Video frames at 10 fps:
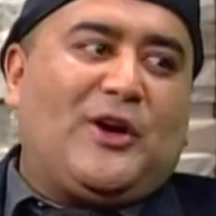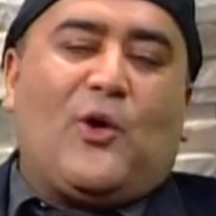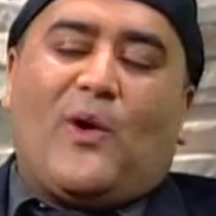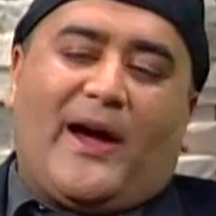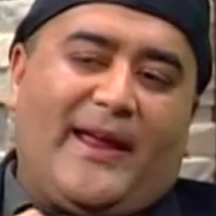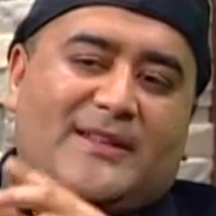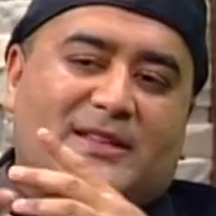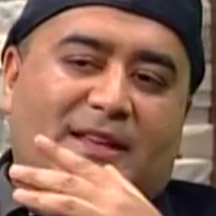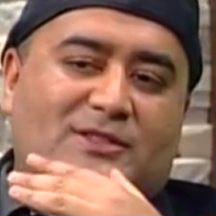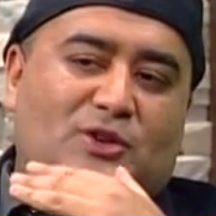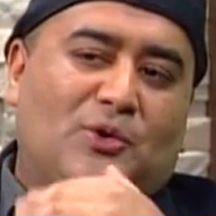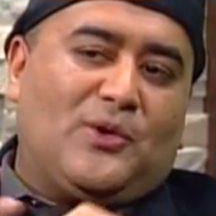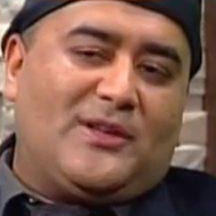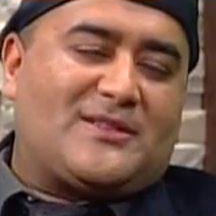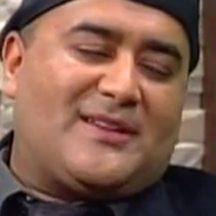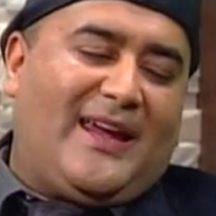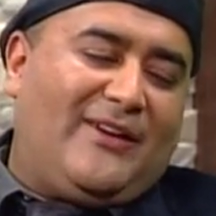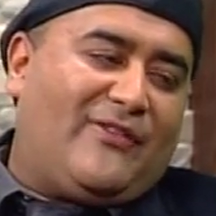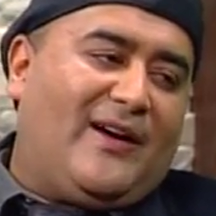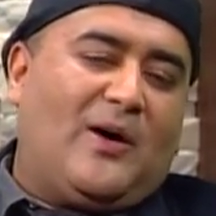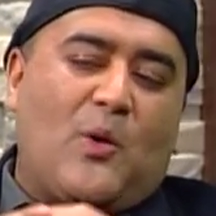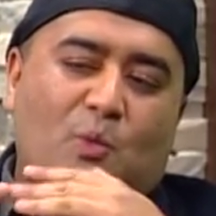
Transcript: know what it's it's cool it's safe um,